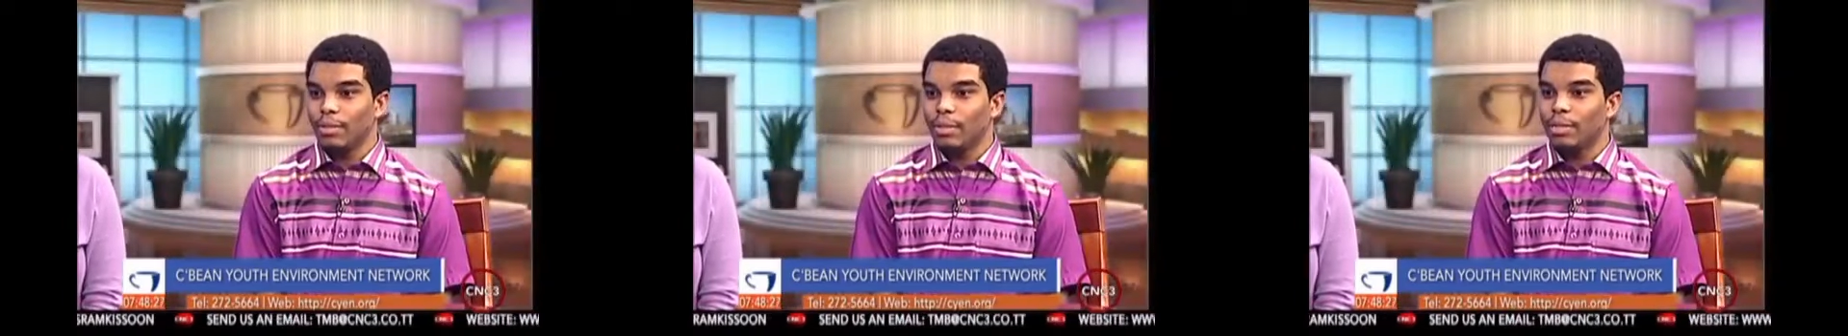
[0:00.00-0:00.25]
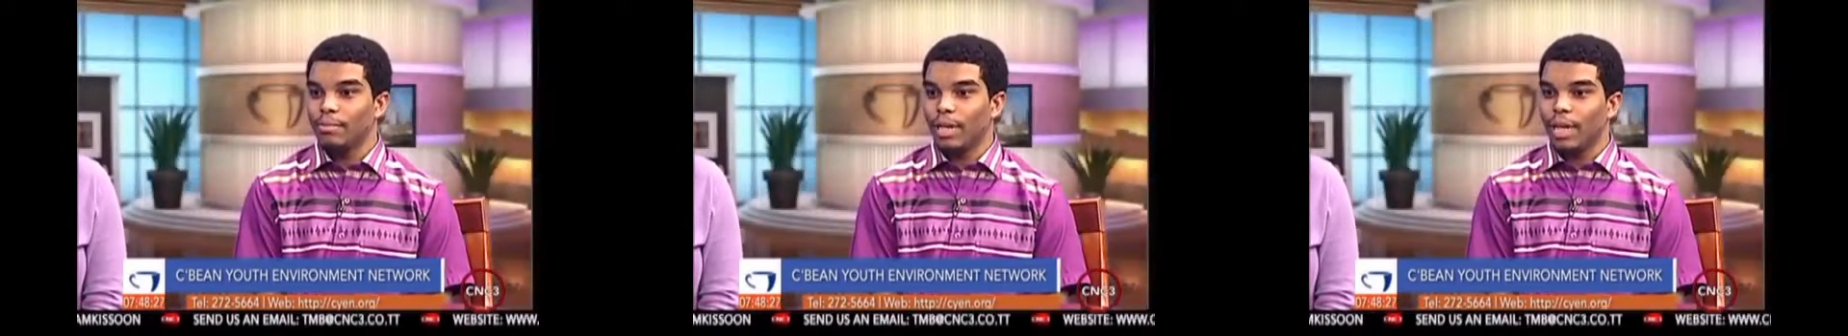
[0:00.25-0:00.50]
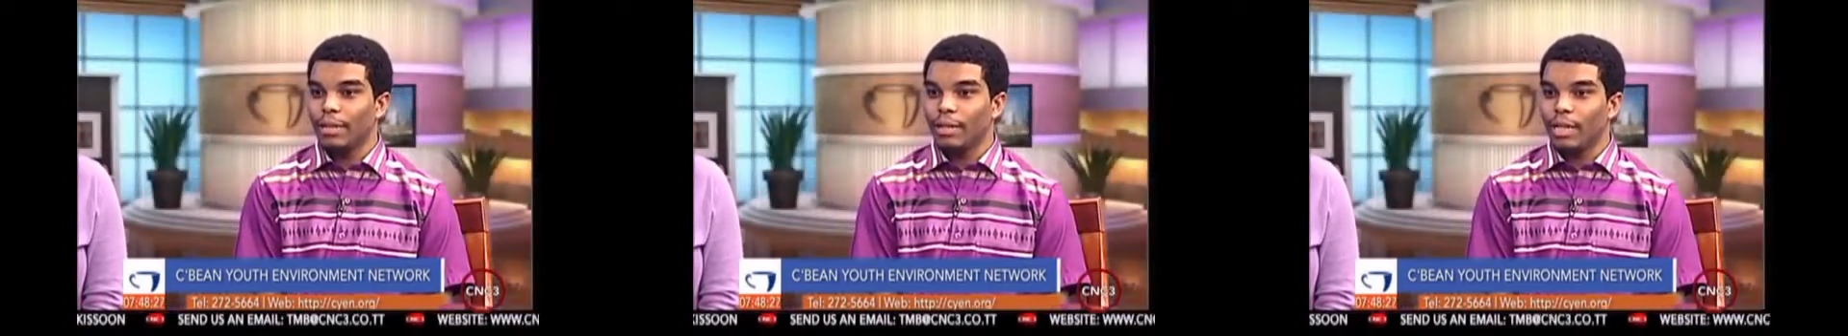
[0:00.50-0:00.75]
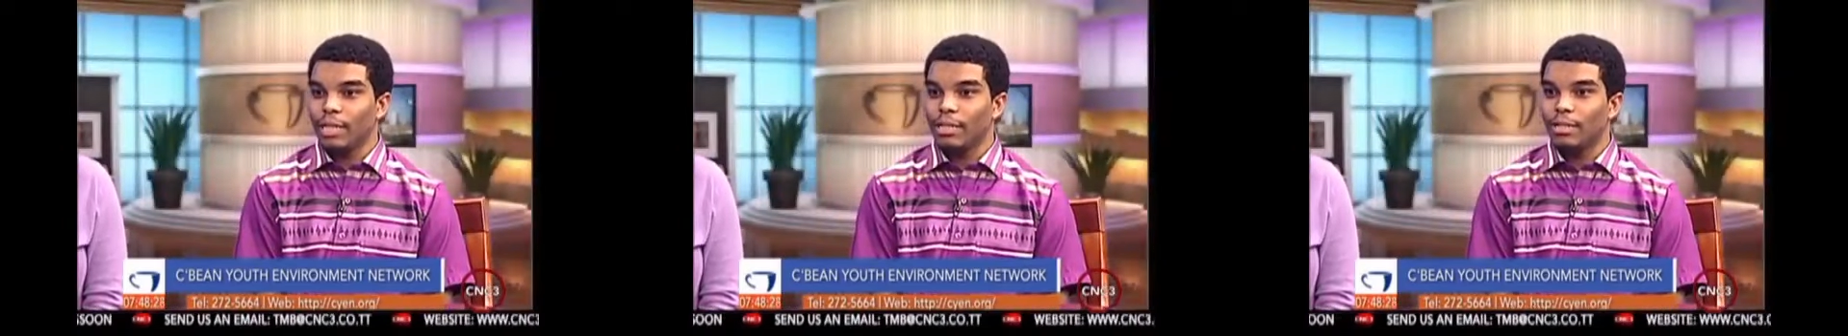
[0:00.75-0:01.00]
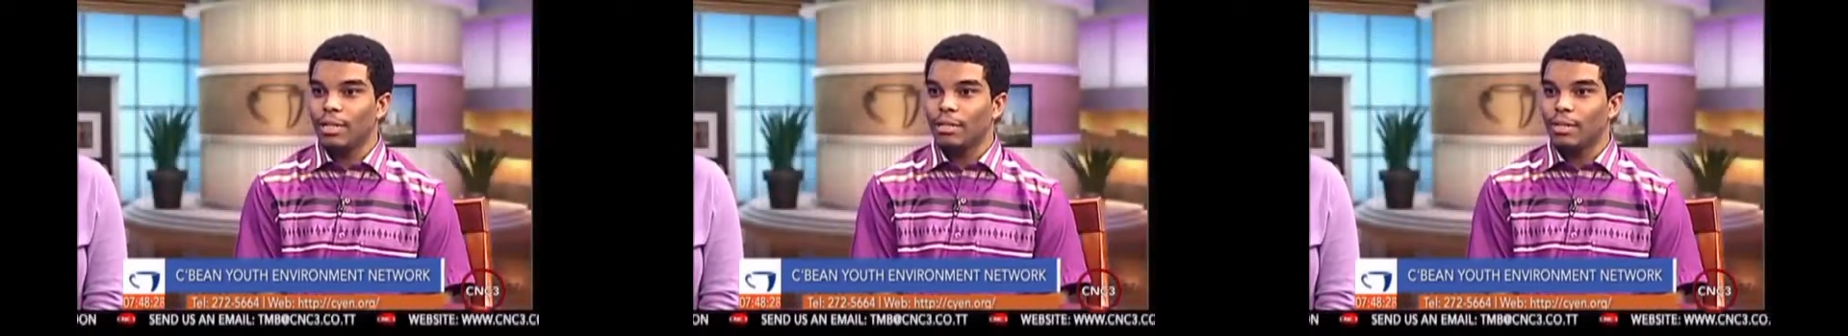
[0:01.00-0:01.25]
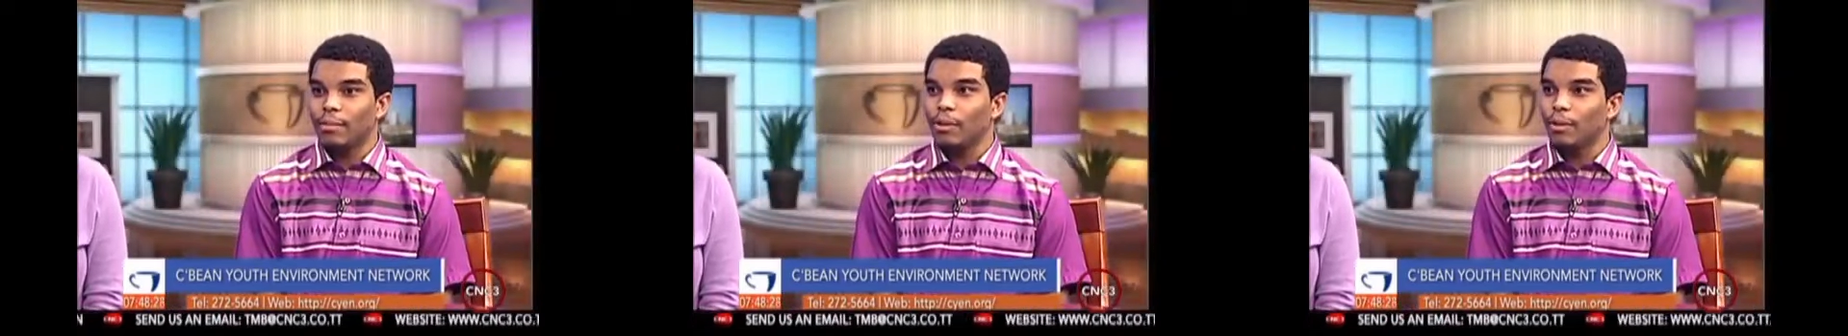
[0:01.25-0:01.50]
So to me, I think it's
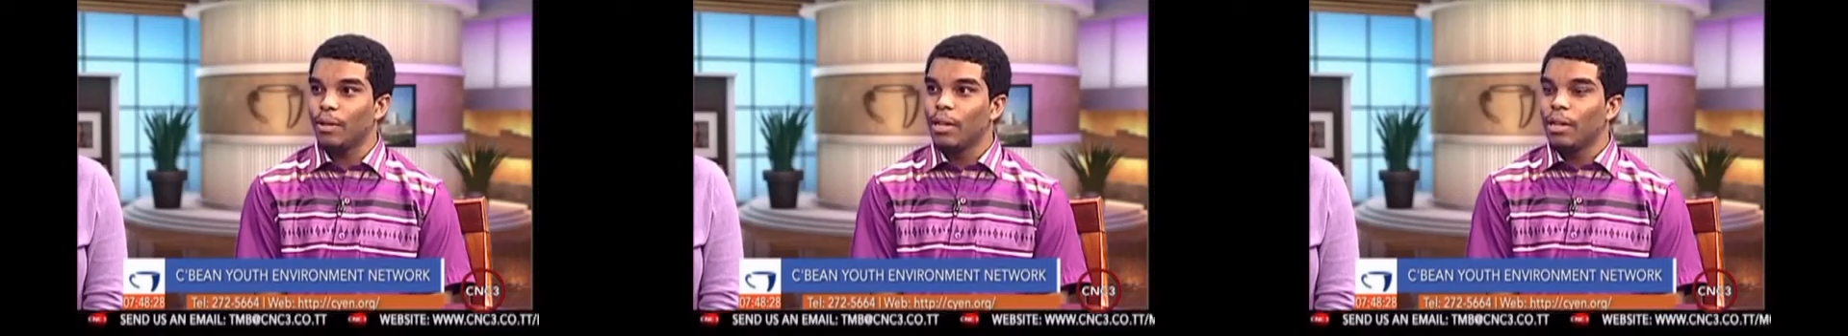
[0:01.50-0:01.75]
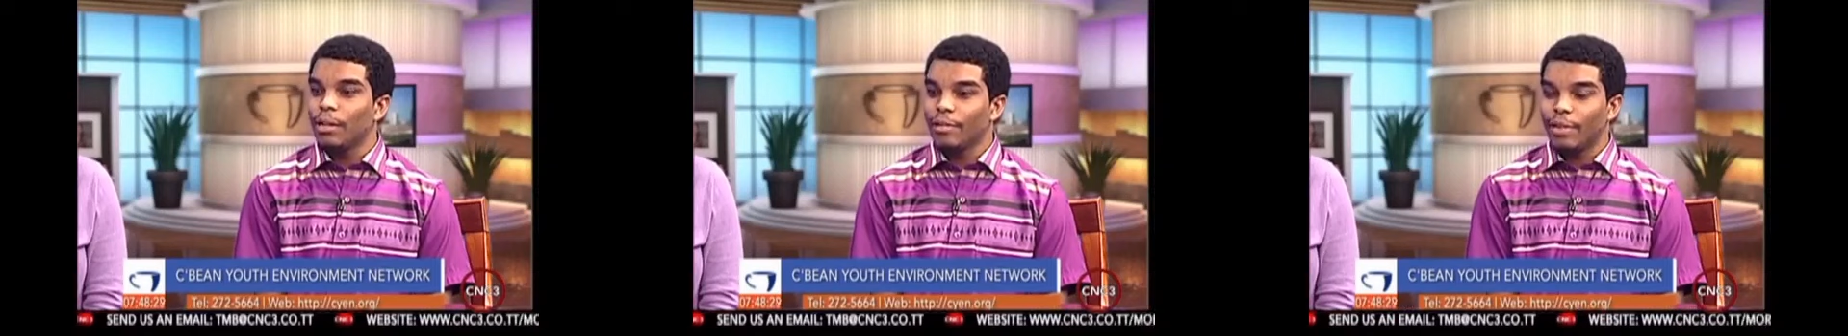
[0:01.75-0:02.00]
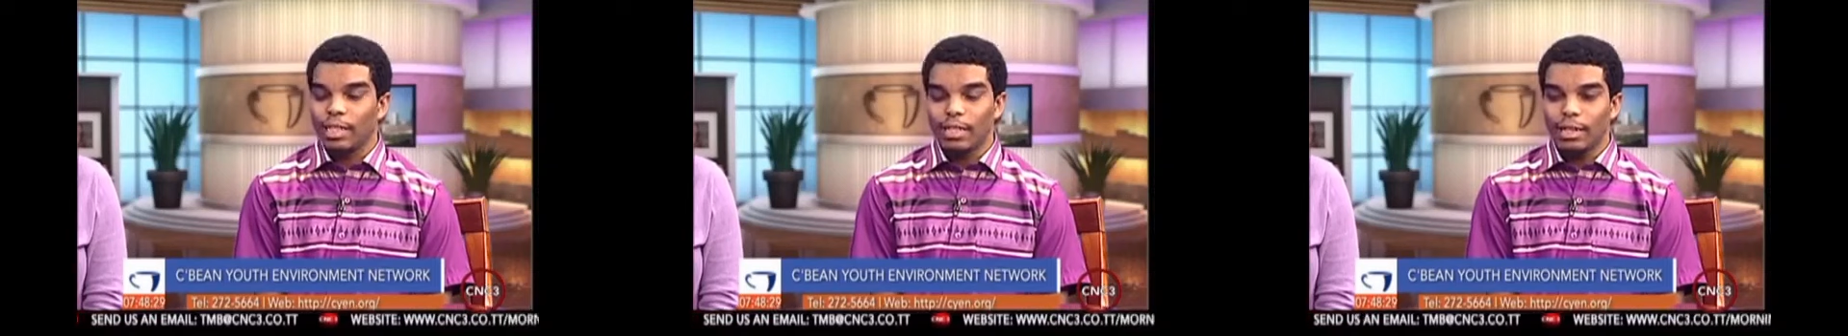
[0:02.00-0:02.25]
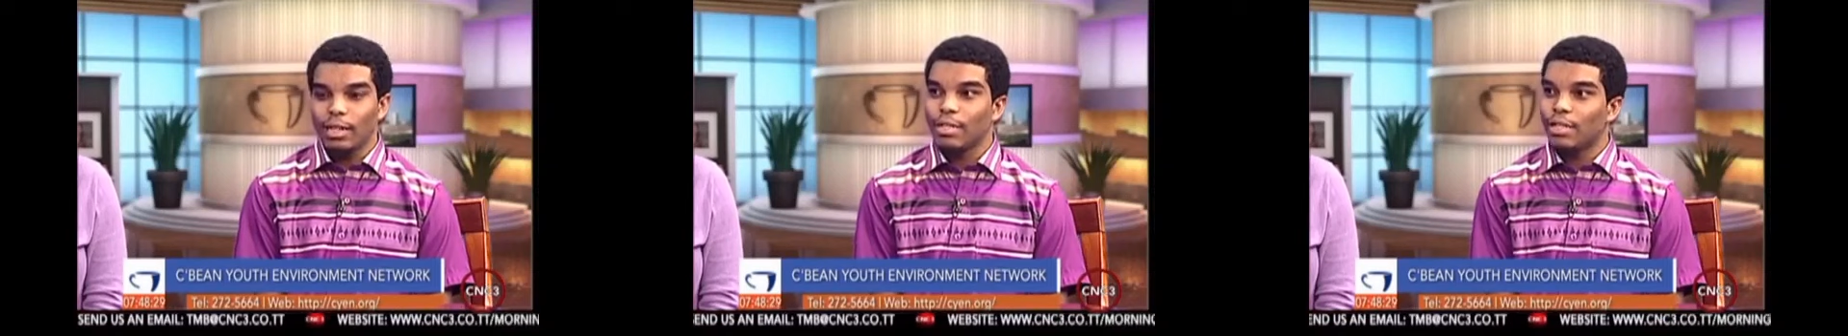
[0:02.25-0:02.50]
just about creating